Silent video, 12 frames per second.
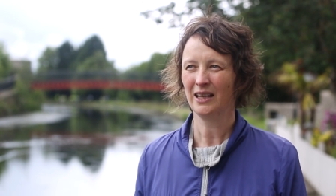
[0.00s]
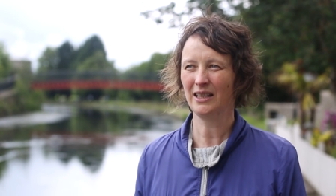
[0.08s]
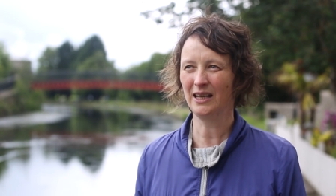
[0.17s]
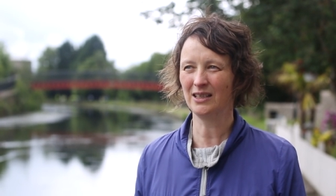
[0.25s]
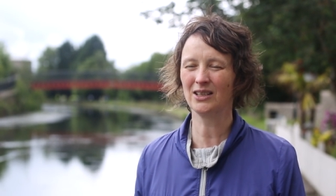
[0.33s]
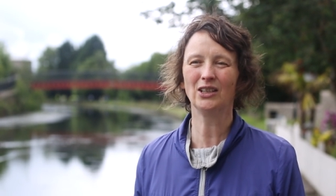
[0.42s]

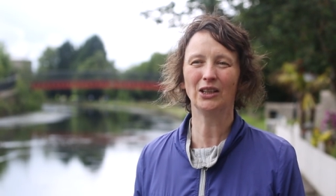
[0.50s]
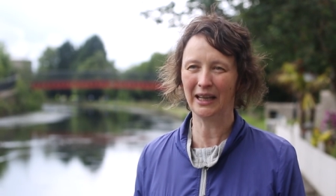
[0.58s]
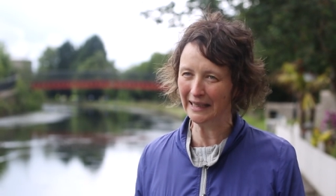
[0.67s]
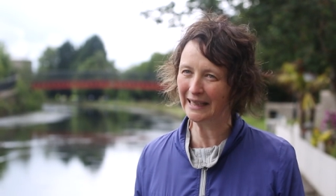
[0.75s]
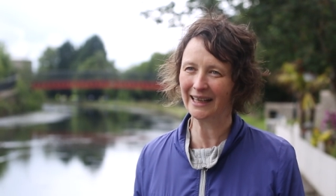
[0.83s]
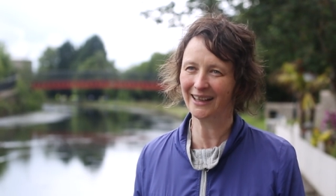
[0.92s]
didn't
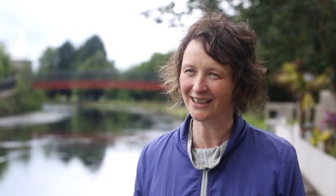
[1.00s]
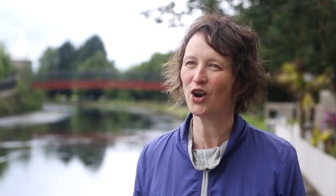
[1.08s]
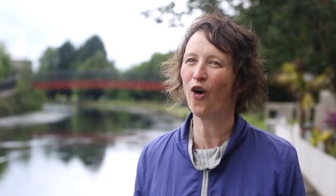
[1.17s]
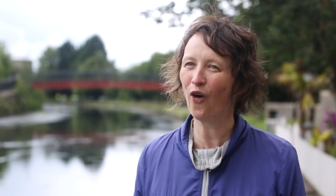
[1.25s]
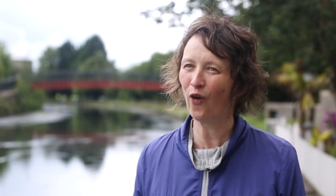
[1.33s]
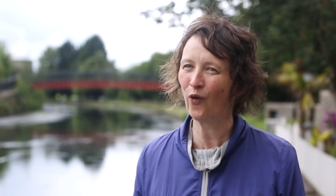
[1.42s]
like it
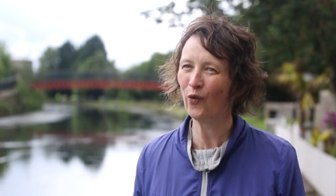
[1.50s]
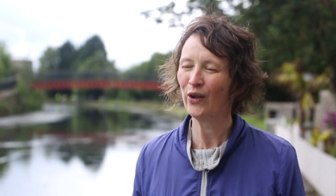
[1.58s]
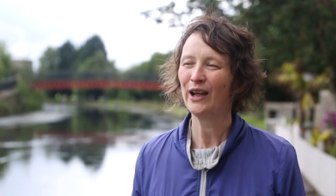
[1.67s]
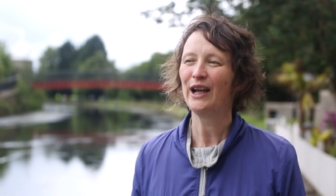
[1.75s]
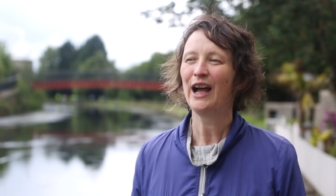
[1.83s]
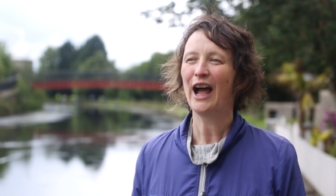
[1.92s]
at all.
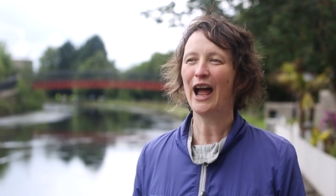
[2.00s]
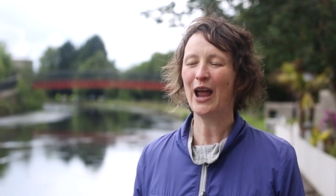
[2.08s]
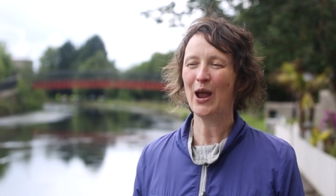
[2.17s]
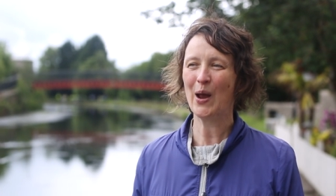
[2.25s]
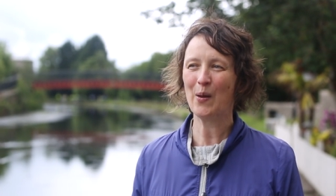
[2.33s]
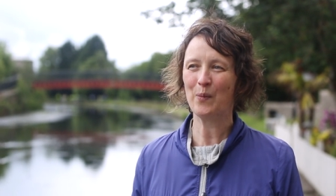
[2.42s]

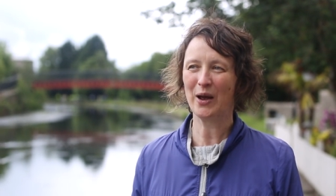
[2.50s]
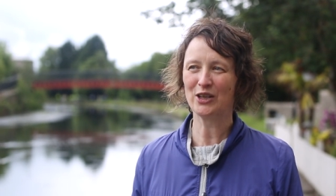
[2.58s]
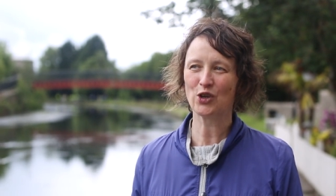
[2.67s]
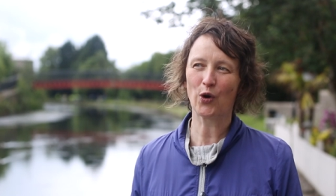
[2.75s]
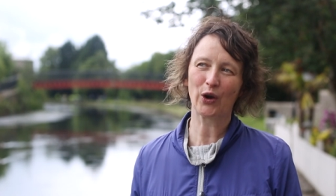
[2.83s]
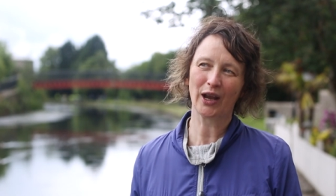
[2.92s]

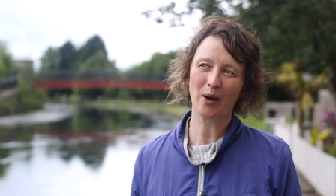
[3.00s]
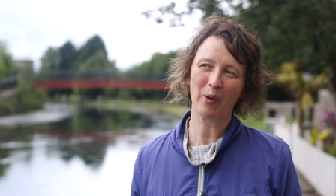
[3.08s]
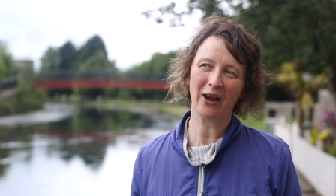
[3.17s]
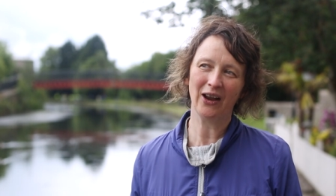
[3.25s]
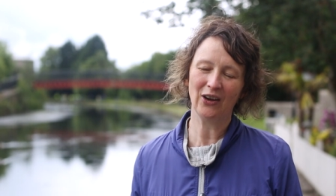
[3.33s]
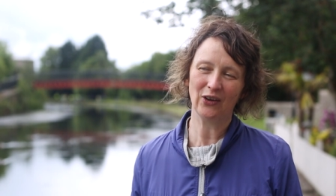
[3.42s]
And talking
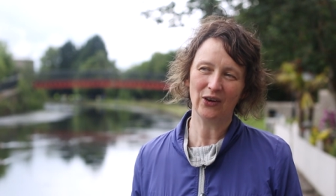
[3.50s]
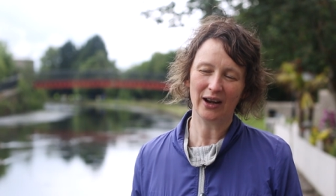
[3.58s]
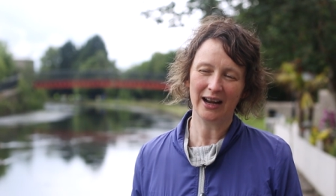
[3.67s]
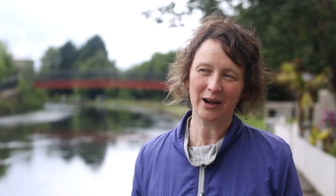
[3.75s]
about